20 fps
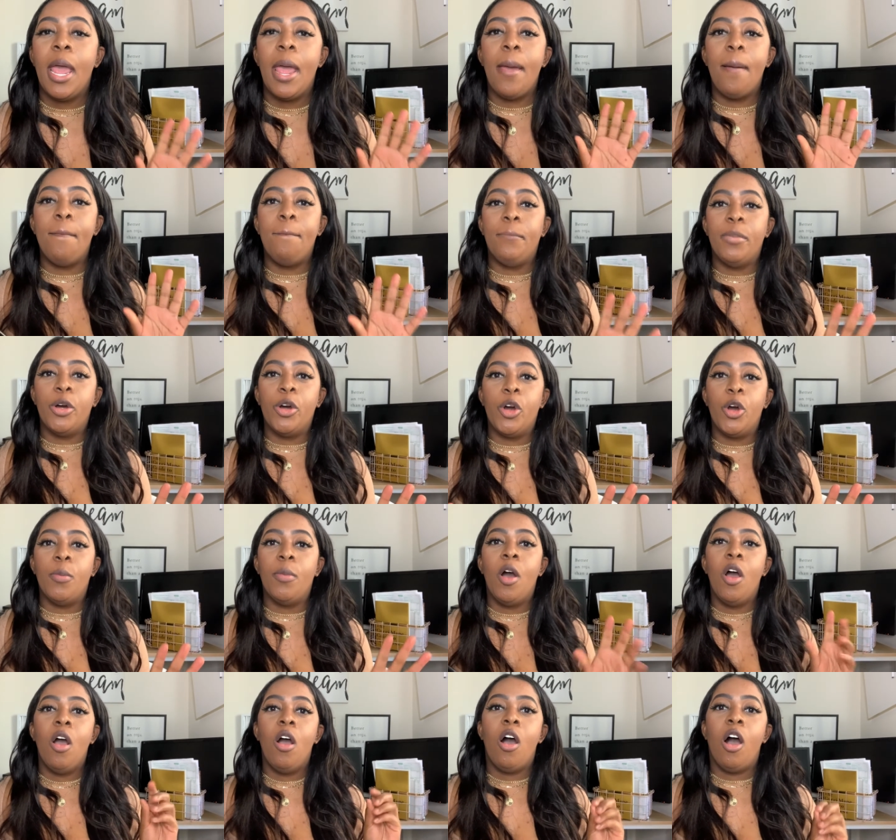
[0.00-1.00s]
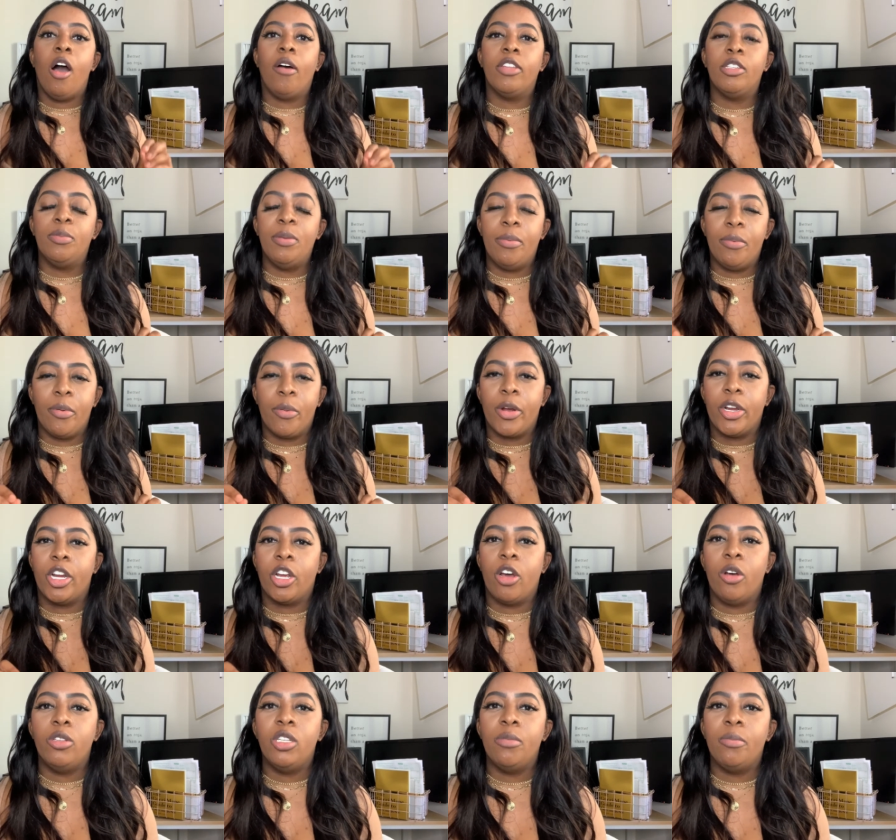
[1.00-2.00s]
and boom all these people were going to
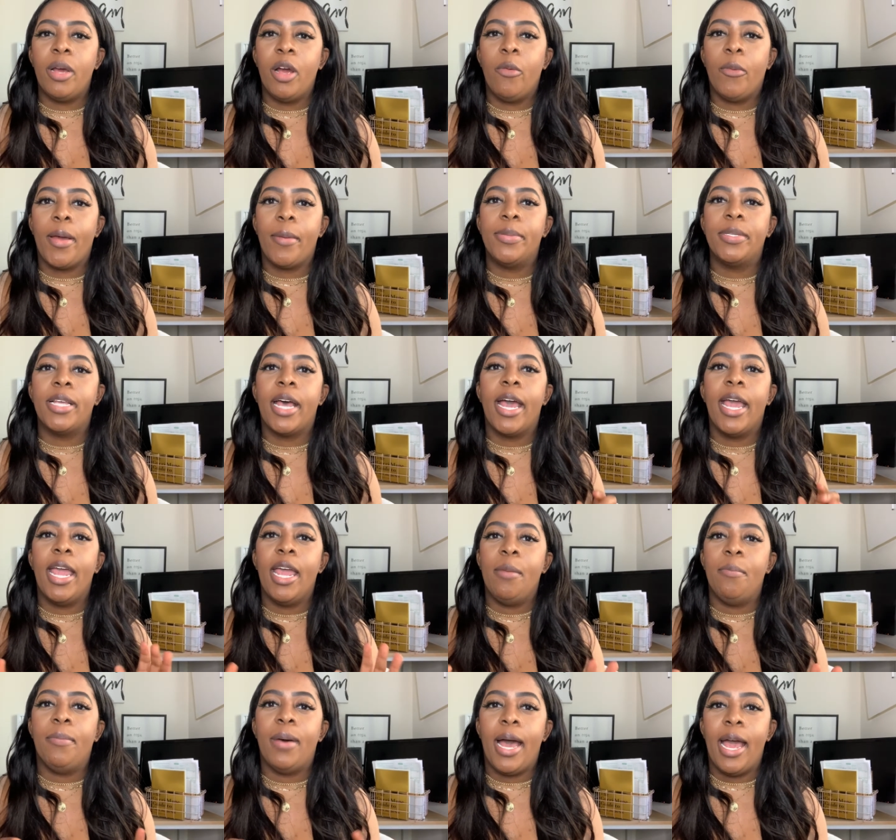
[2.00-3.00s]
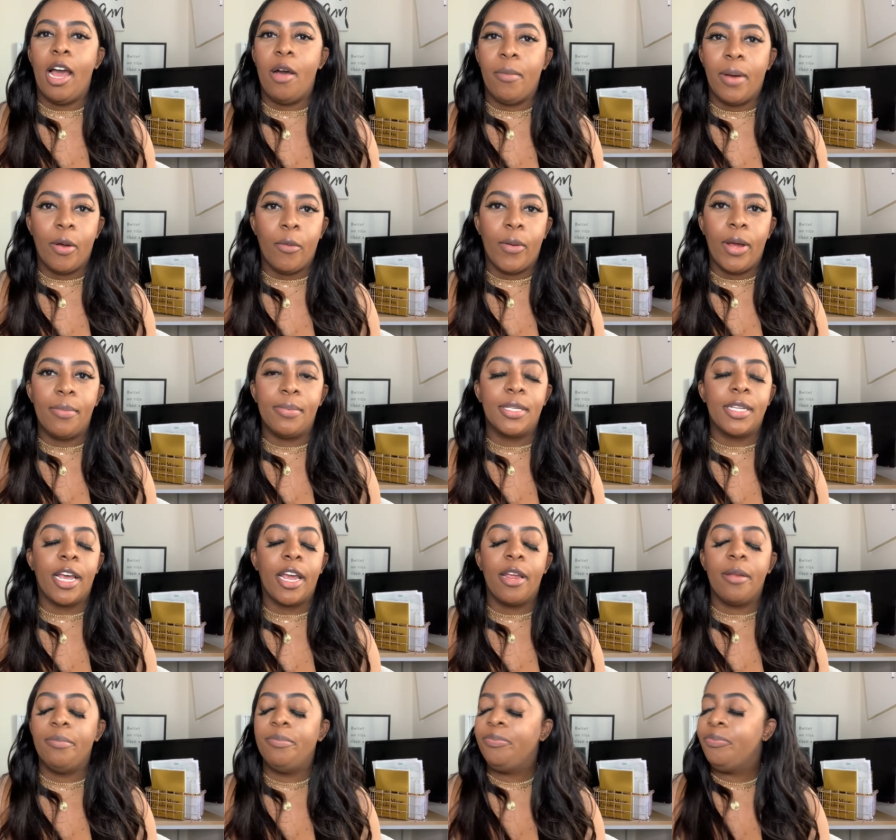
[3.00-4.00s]
go to my website and buy out my website